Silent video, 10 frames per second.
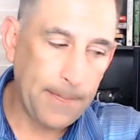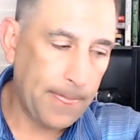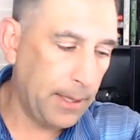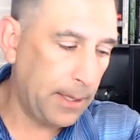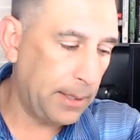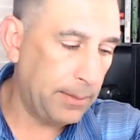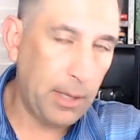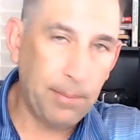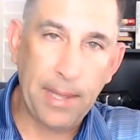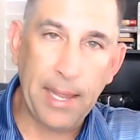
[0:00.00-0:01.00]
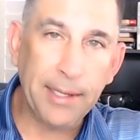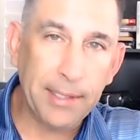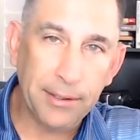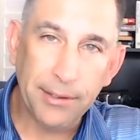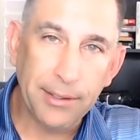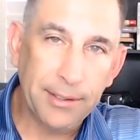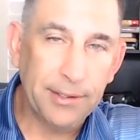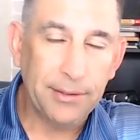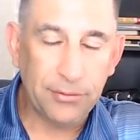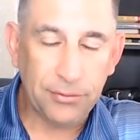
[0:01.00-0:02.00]
uh, a bank,
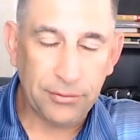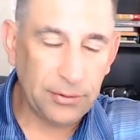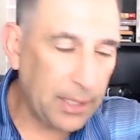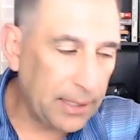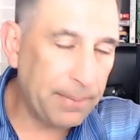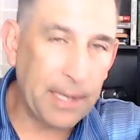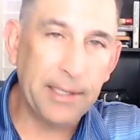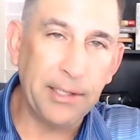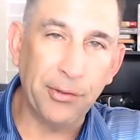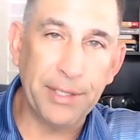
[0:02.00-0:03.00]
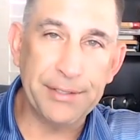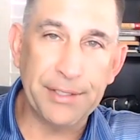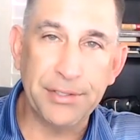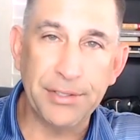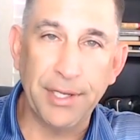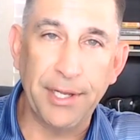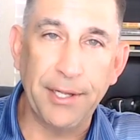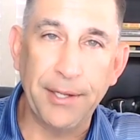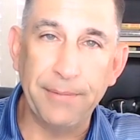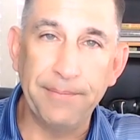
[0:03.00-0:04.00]
slight banking crisis,
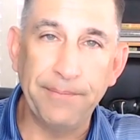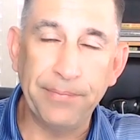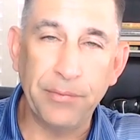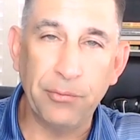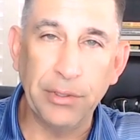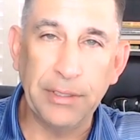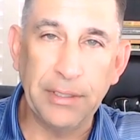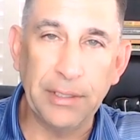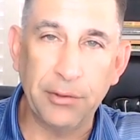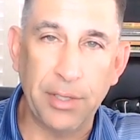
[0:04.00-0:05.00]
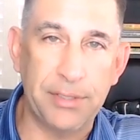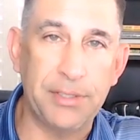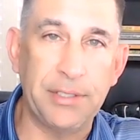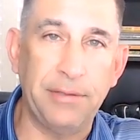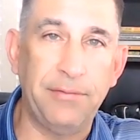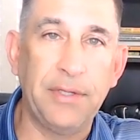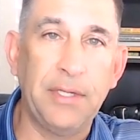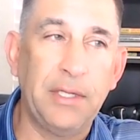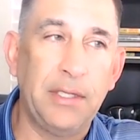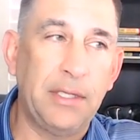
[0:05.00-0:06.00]
um, really a crisis of
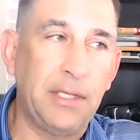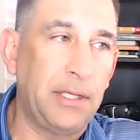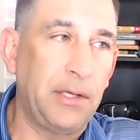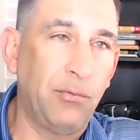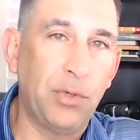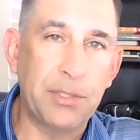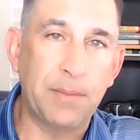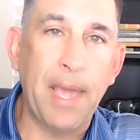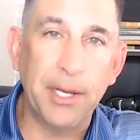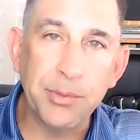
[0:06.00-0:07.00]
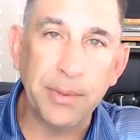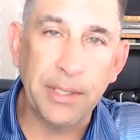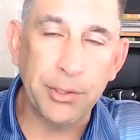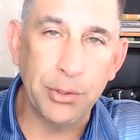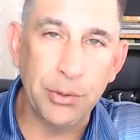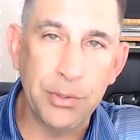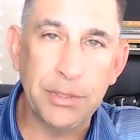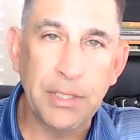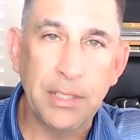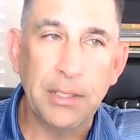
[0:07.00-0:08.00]
uh, of risk management issues.
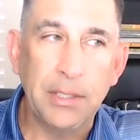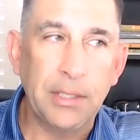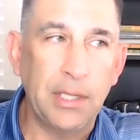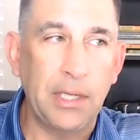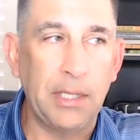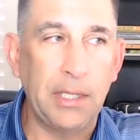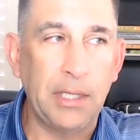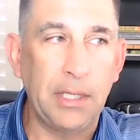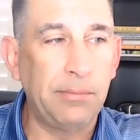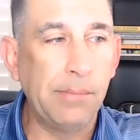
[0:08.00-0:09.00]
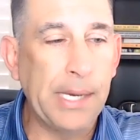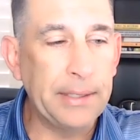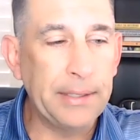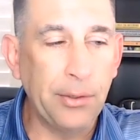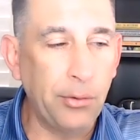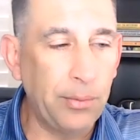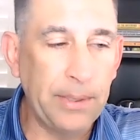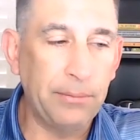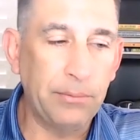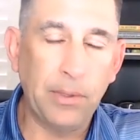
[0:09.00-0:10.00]
Uh, but there have
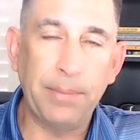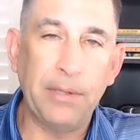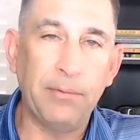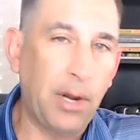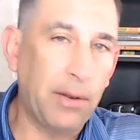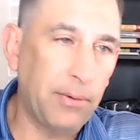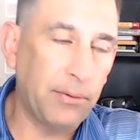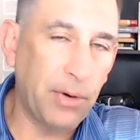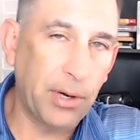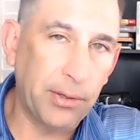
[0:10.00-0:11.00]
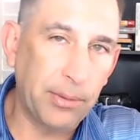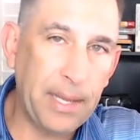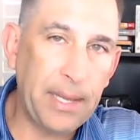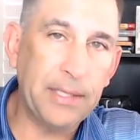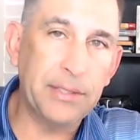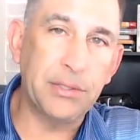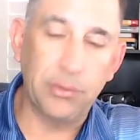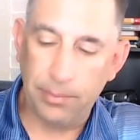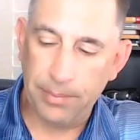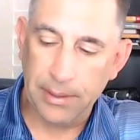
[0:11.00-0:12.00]
been a bit of run, run on the banks. There
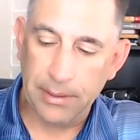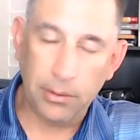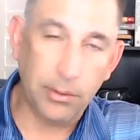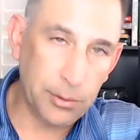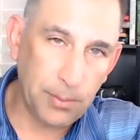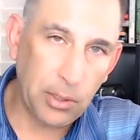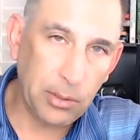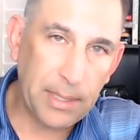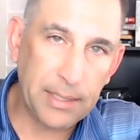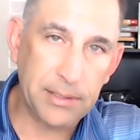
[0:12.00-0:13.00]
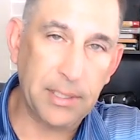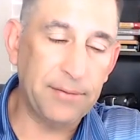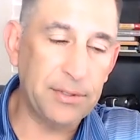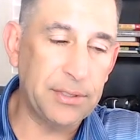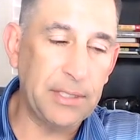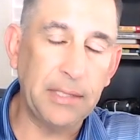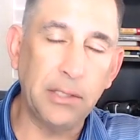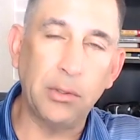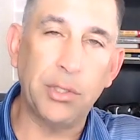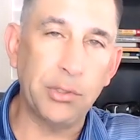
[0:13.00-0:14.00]
had been on the smaller banks, obviously, and the
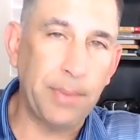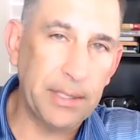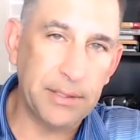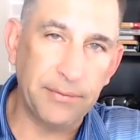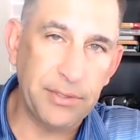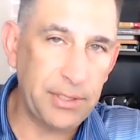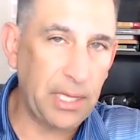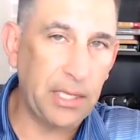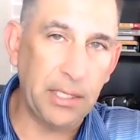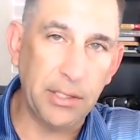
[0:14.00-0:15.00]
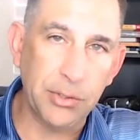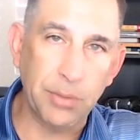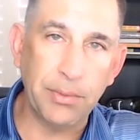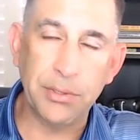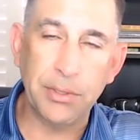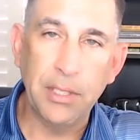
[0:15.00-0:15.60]
larger banks have just taken in so much,